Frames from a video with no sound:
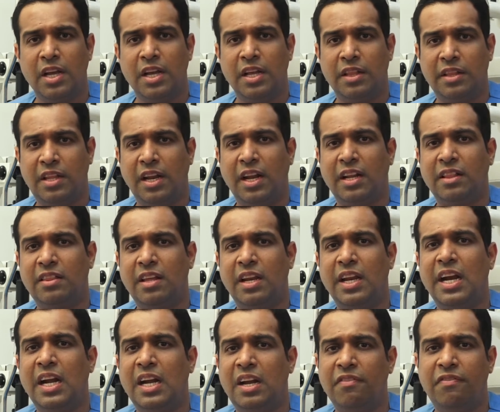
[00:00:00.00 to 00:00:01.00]
There are
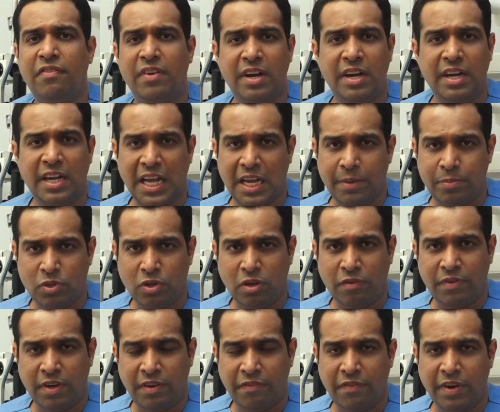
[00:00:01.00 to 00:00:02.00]
3 different types
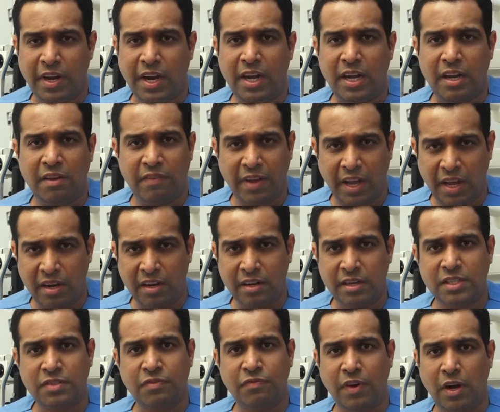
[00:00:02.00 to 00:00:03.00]
of refractive
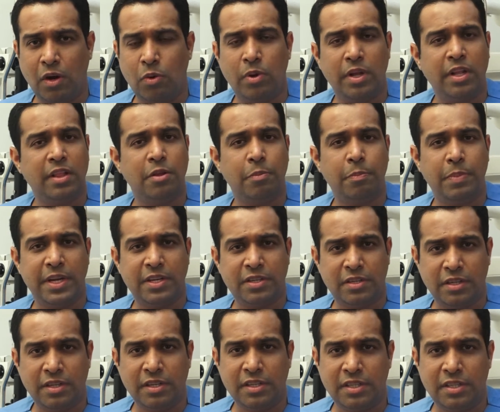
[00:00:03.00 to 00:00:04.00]
errors found in the
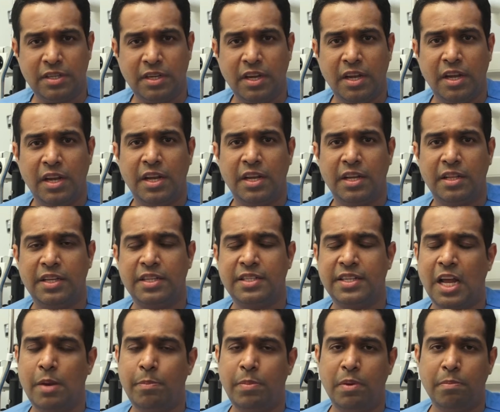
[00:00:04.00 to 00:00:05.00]
patients. This
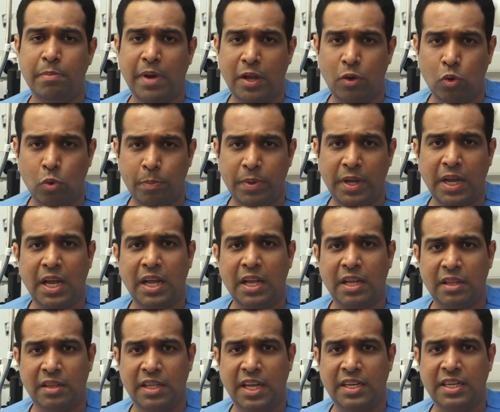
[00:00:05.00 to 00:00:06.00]
can be
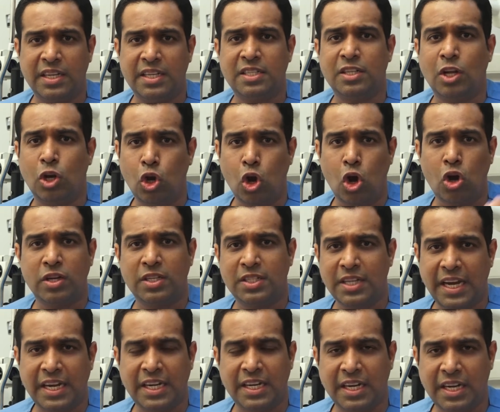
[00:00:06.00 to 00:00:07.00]
myopia, that is
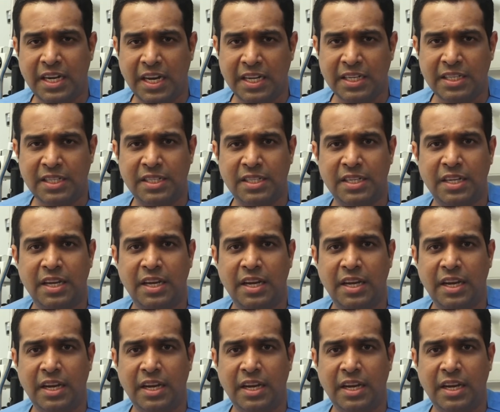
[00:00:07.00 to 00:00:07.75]
long-sightedness.